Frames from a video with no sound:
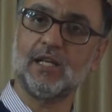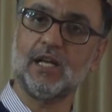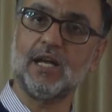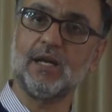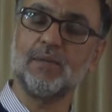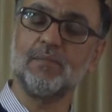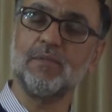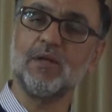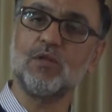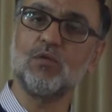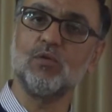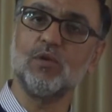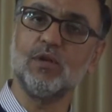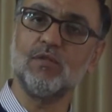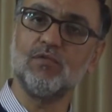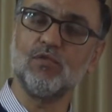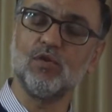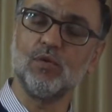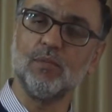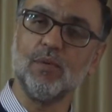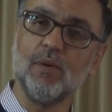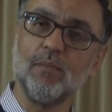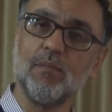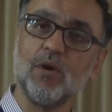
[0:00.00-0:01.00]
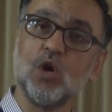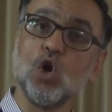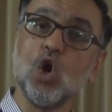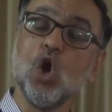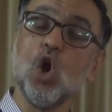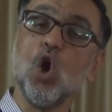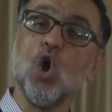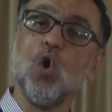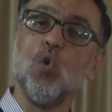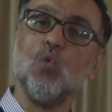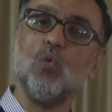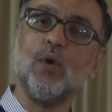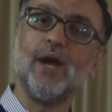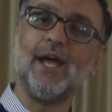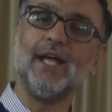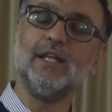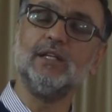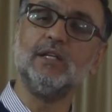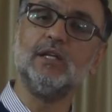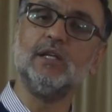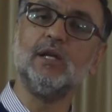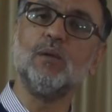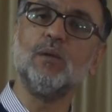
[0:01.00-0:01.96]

line method, if you remember, we ended